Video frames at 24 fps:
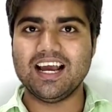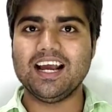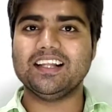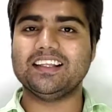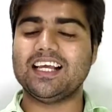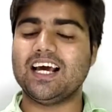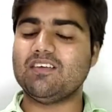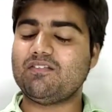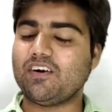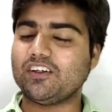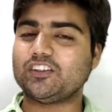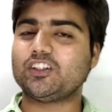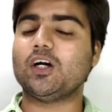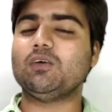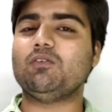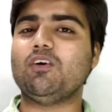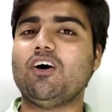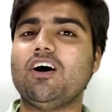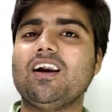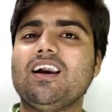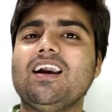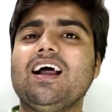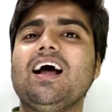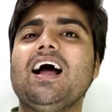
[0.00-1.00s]
Then first of
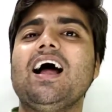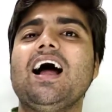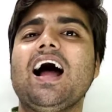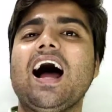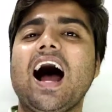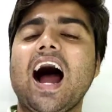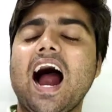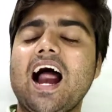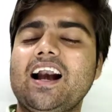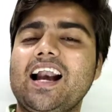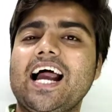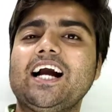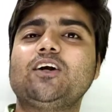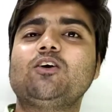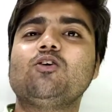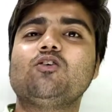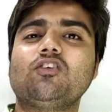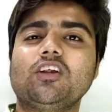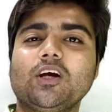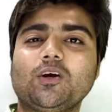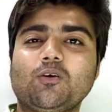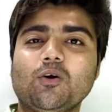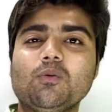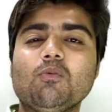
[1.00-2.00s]
all, I'd like to
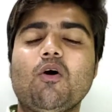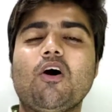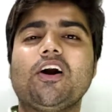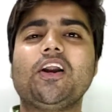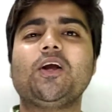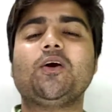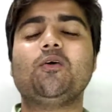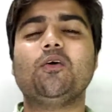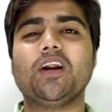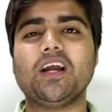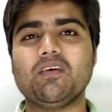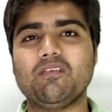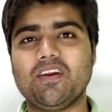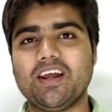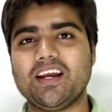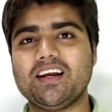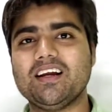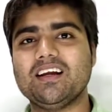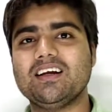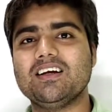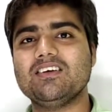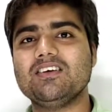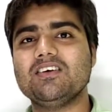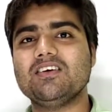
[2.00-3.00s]
say good morning, good
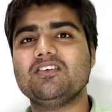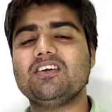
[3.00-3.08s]
evening,